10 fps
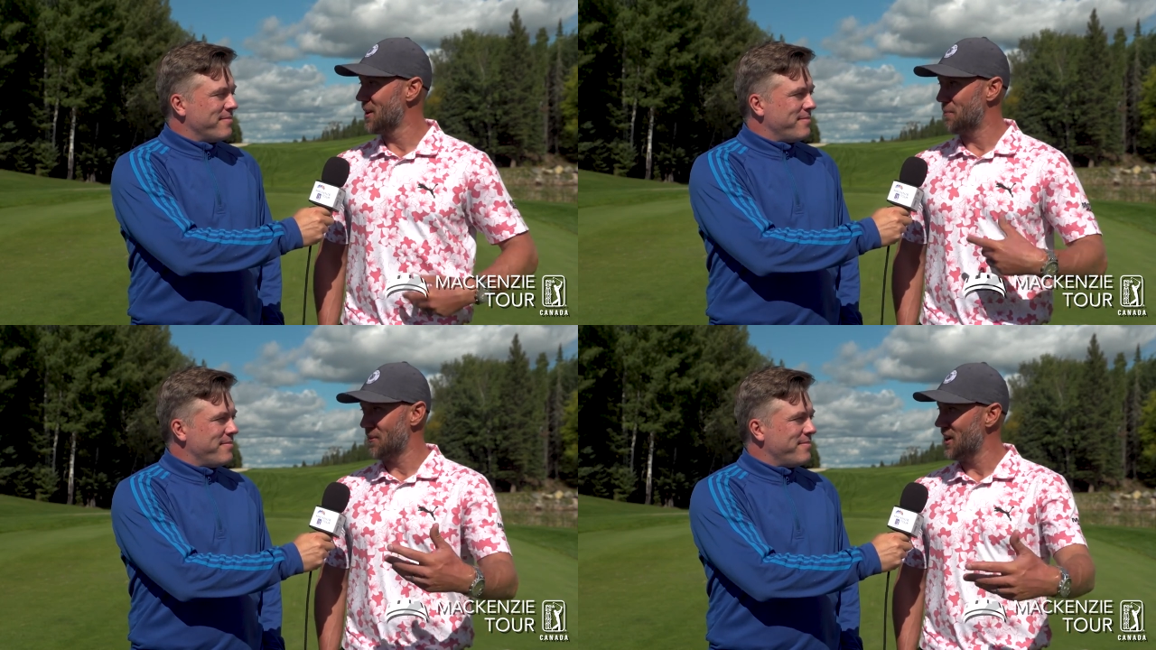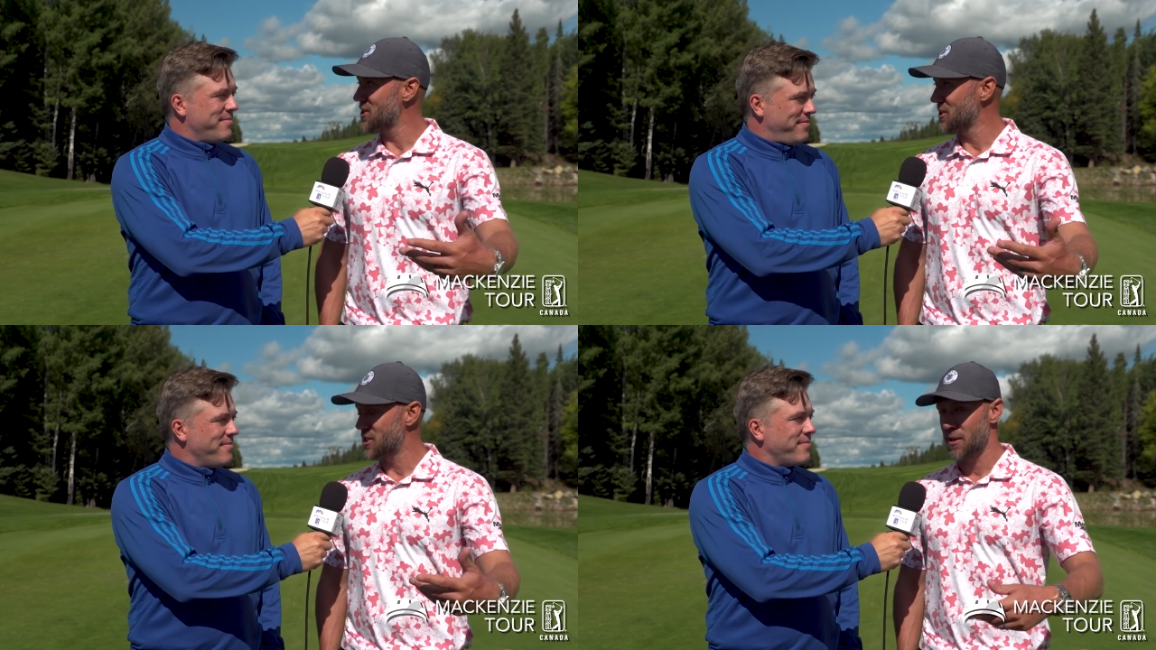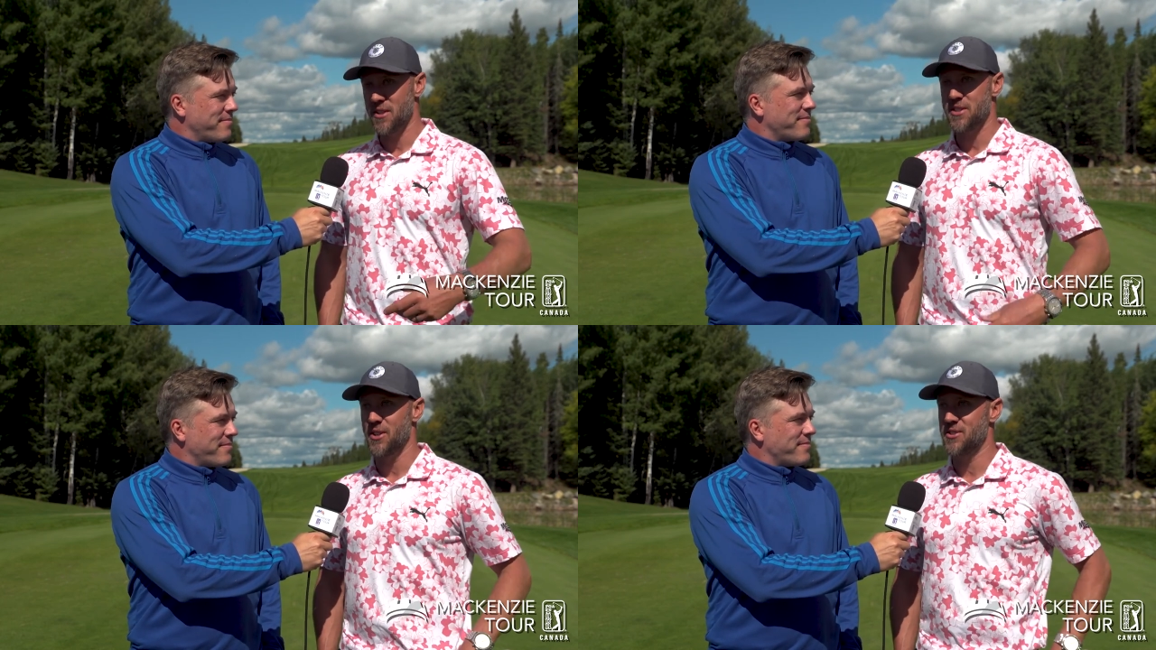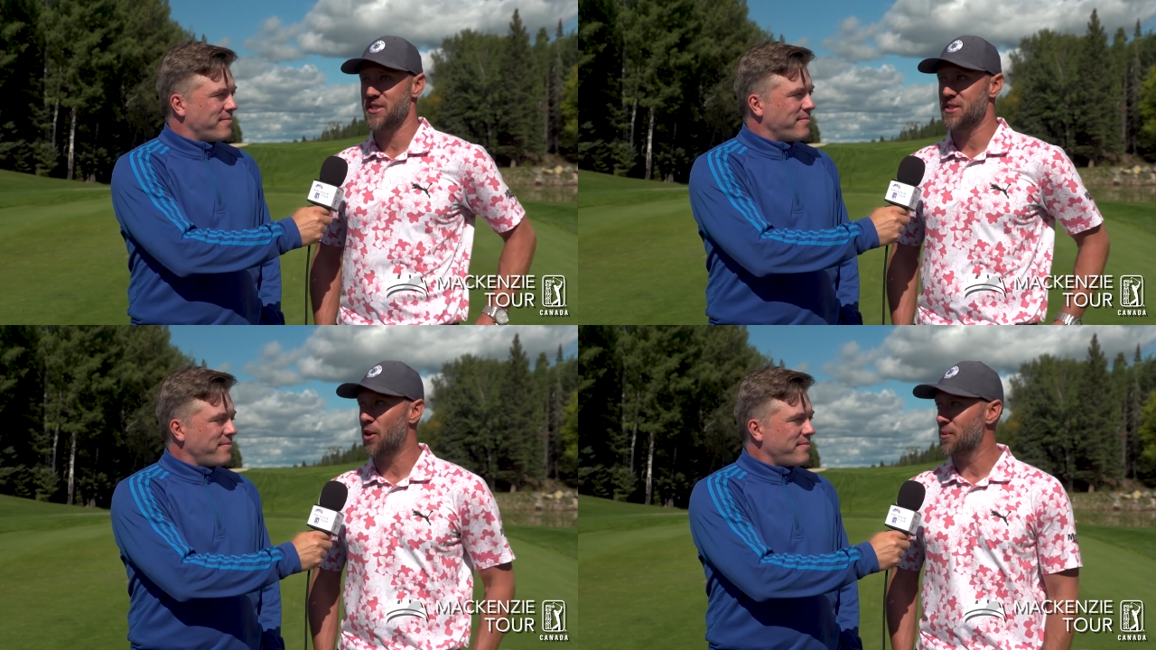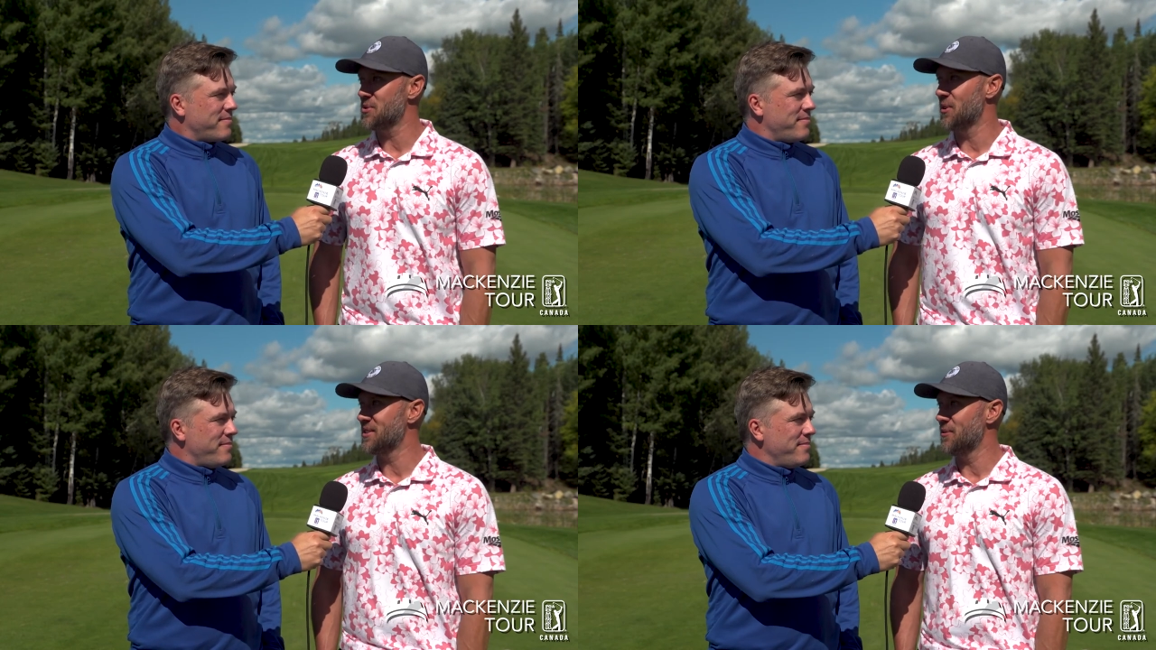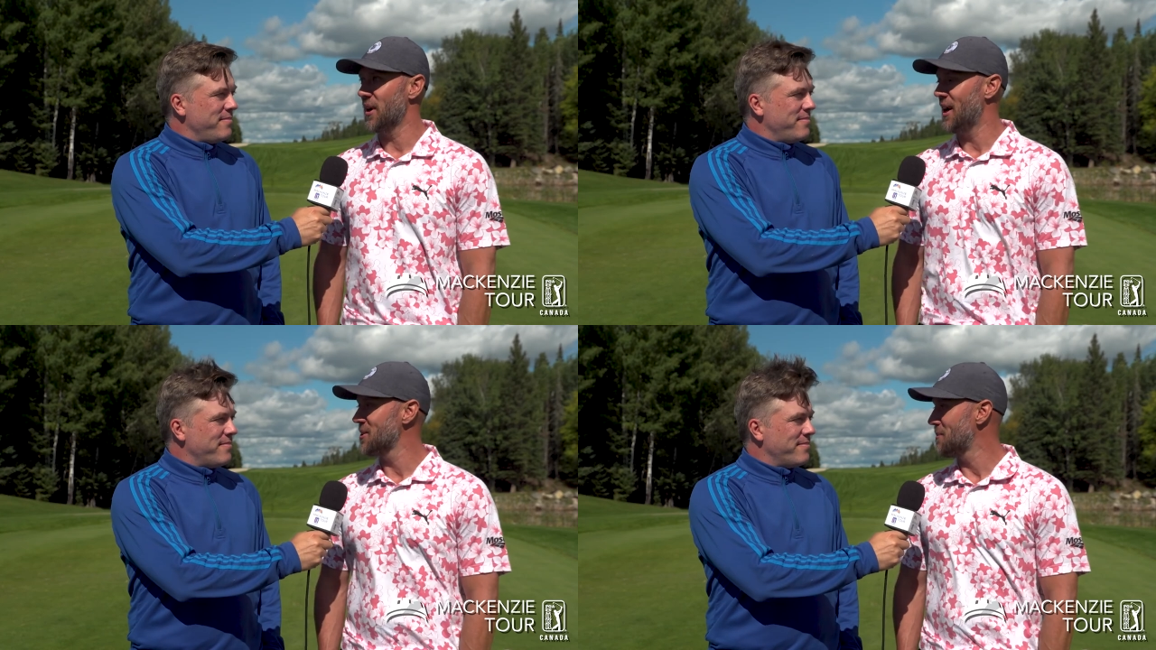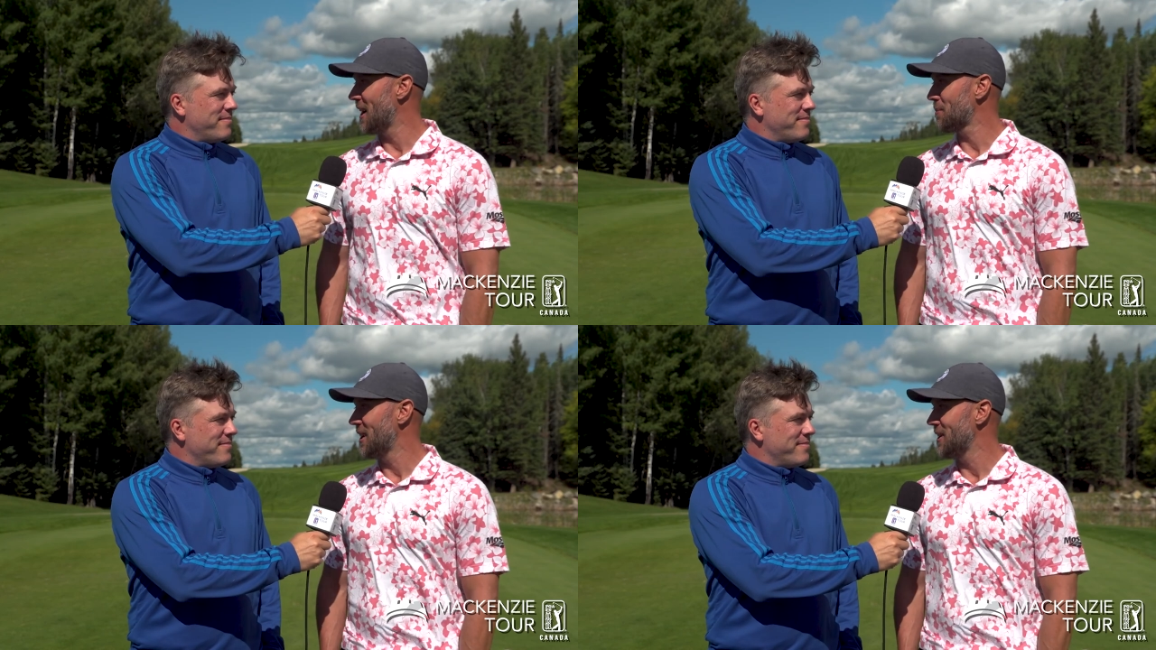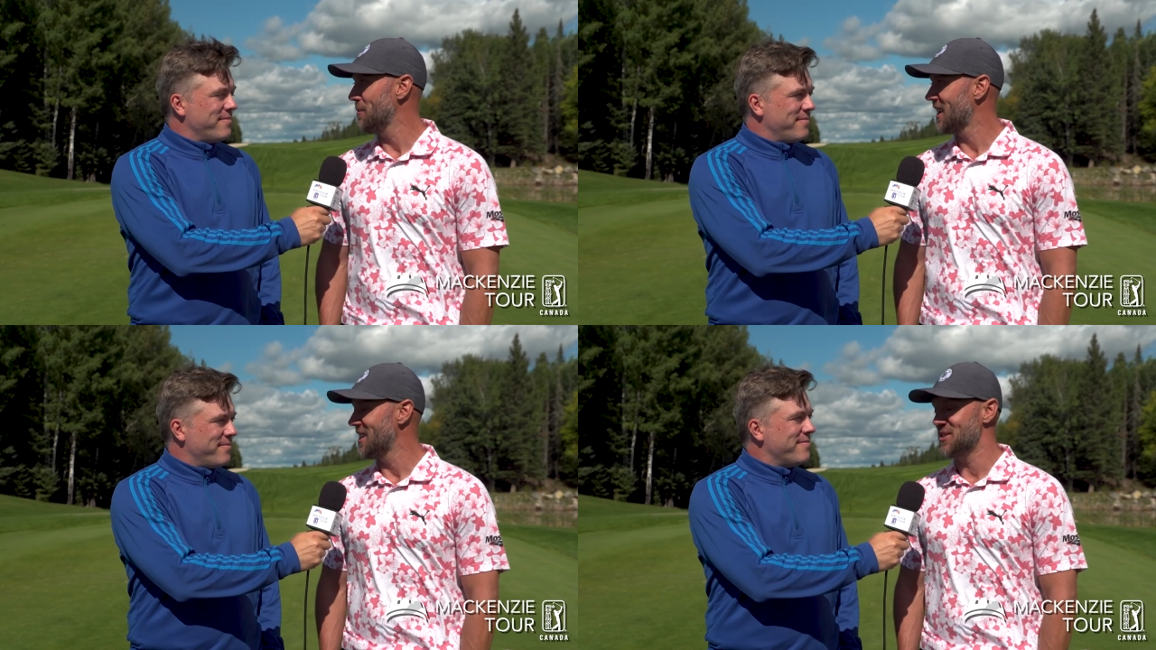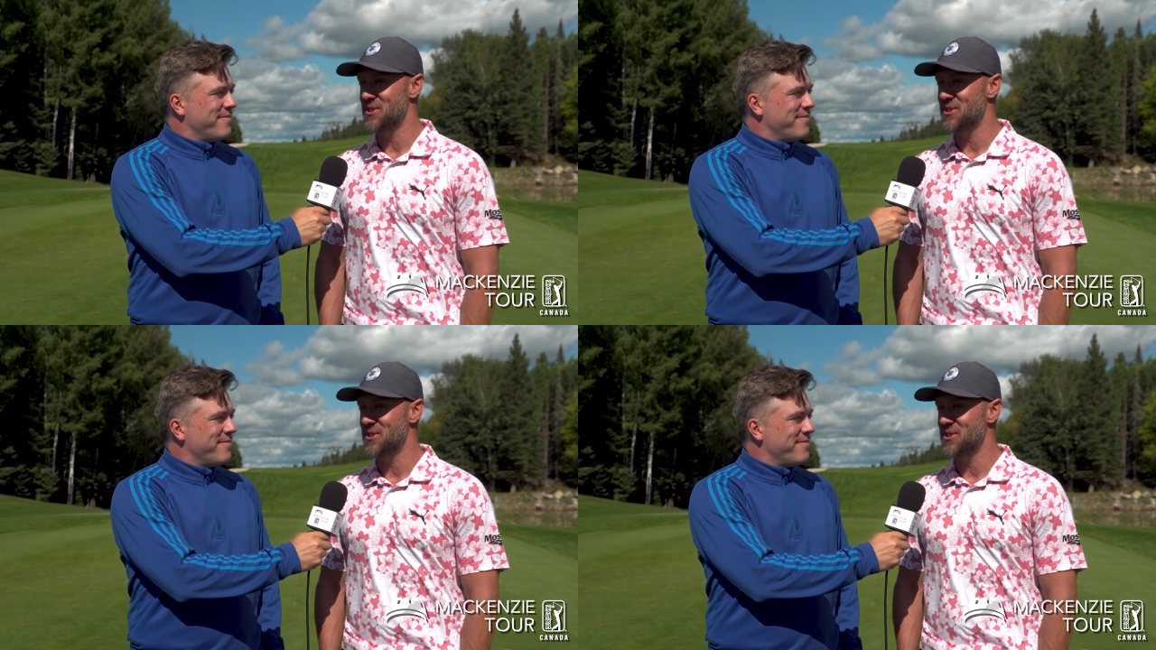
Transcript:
Speaker 1: professional tournaments, you know, since almost when, when I was back playing the Mackenzie